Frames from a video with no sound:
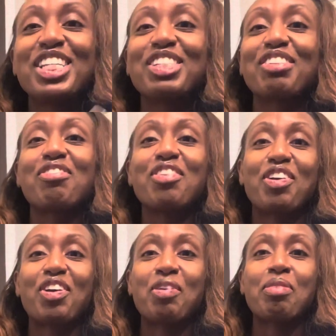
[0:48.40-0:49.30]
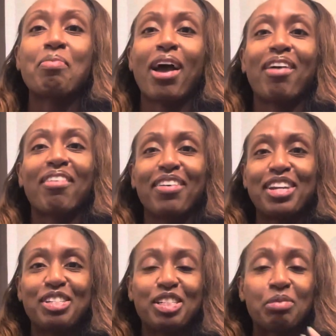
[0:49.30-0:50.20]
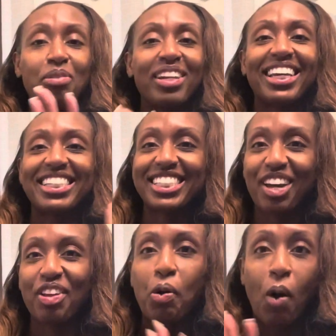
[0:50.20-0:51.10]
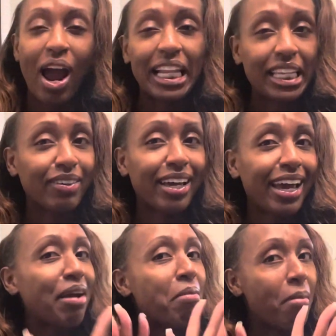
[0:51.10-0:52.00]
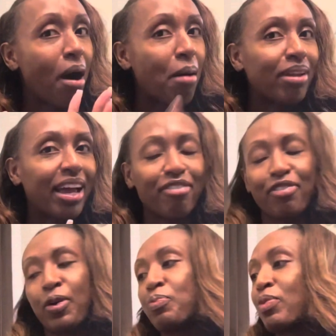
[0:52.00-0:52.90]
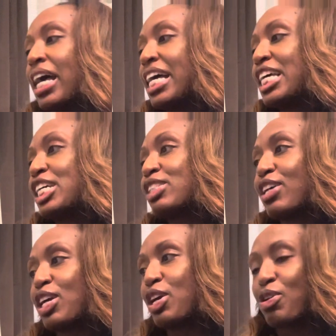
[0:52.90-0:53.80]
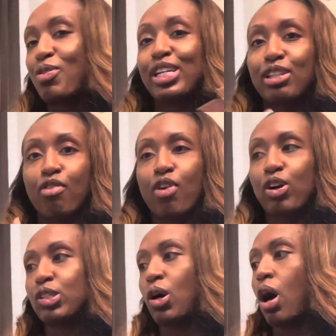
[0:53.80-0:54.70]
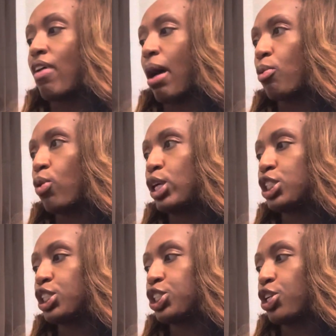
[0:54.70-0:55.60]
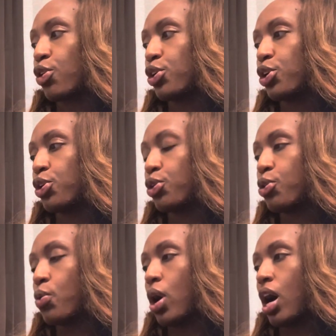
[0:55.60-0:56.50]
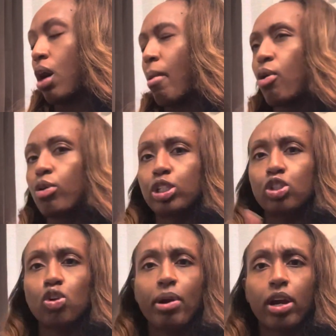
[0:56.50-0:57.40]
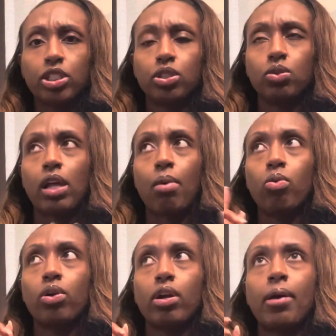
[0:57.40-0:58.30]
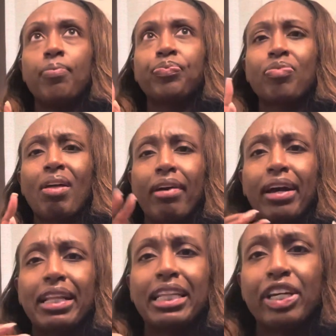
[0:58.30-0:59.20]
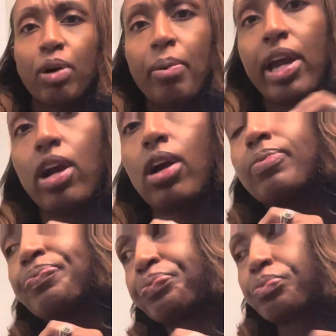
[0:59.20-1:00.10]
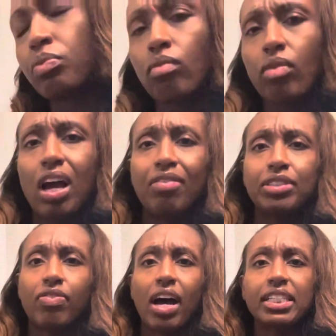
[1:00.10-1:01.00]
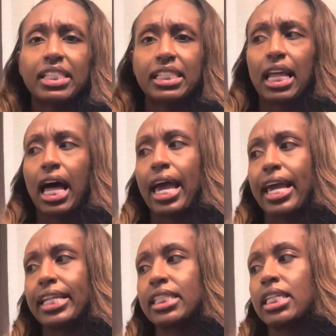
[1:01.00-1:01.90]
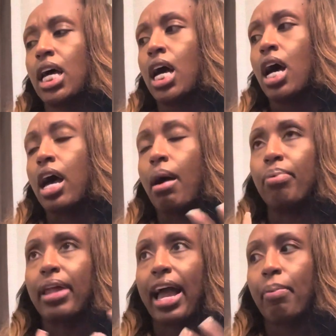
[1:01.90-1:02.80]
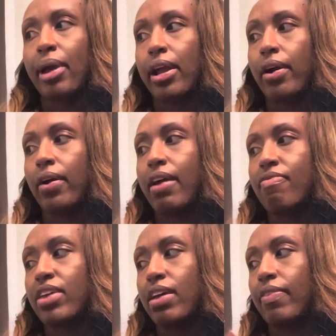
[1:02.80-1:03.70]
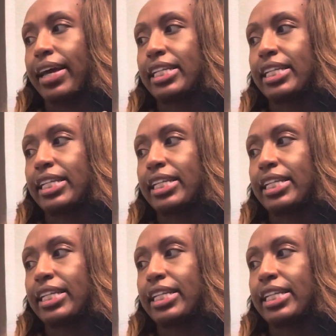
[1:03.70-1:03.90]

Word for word: so if you hear him in the background, he's just putting it together quietly, okay? Mom life. So anywho, so first off, I'm going to show you, um, I ordered two pair of shoes. I ordered like a clear pair of Givenchy slides, a black pair, and then like I